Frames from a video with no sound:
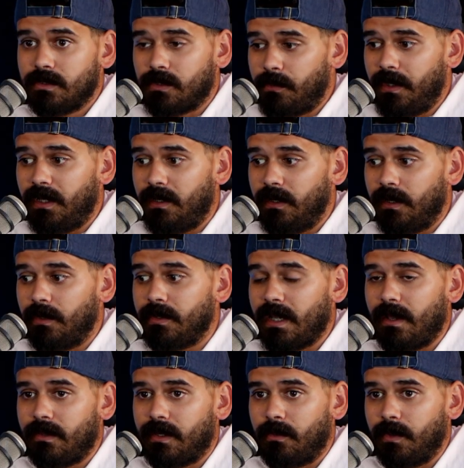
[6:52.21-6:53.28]
So we need to go
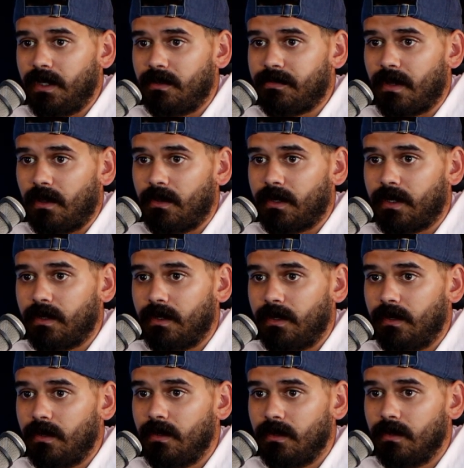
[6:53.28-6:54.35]
down there. We need to follow the
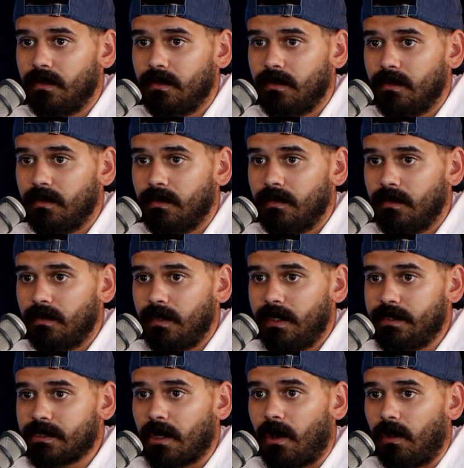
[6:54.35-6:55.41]
herd.
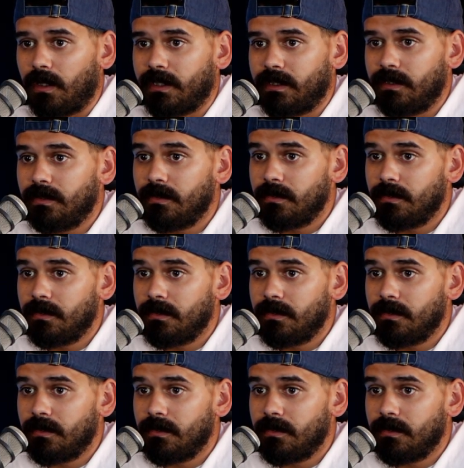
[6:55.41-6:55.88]
He's calling.